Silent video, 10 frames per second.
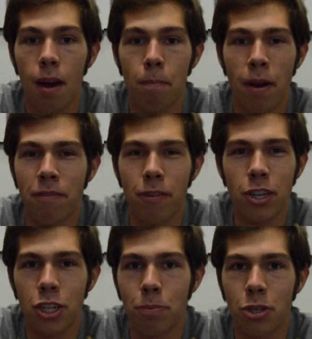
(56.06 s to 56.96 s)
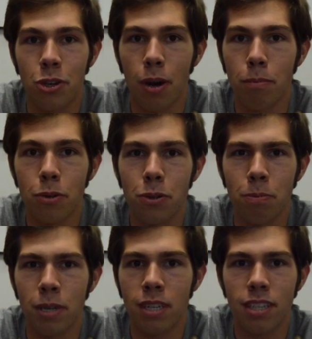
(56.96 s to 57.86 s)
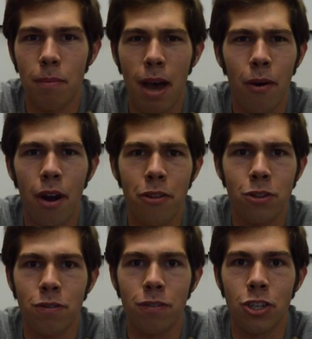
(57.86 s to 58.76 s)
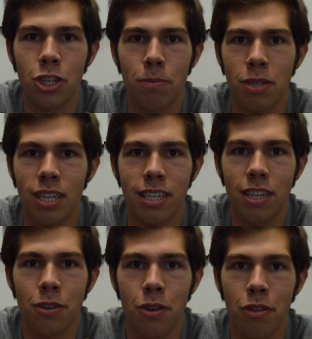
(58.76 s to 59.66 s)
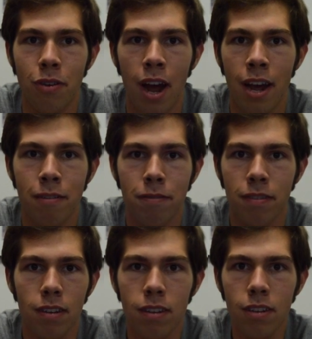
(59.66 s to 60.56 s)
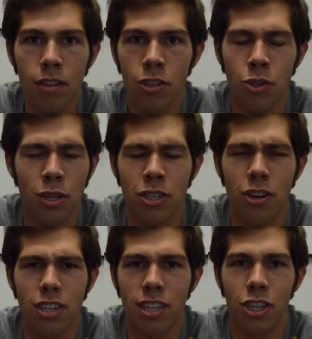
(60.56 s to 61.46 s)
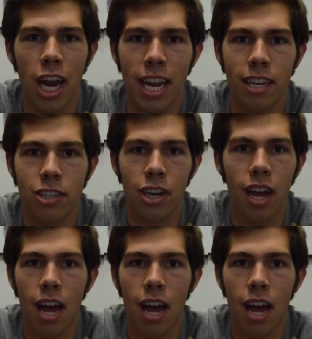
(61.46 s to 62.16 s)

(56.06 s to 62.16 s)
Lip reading: My friendships crumbled, but somehow others' friendships continued to thrive. So I started to change.